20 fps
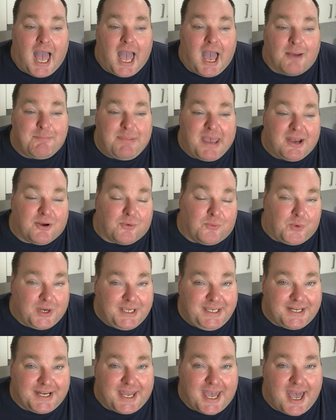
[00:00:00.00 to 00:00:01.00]
about a
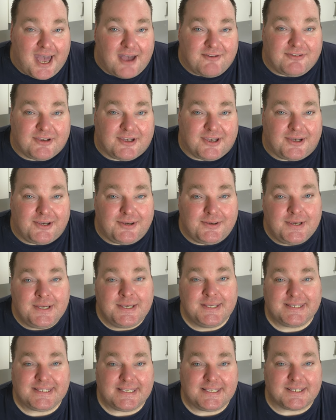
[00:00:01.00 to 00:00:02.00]
week and a half ago,
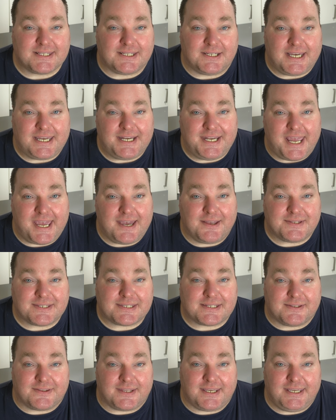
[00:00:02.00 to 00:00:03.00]
Sizzler
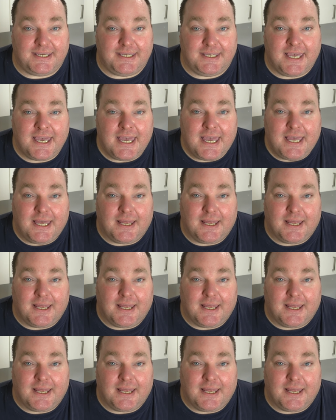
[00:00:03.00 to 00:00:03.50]
announced the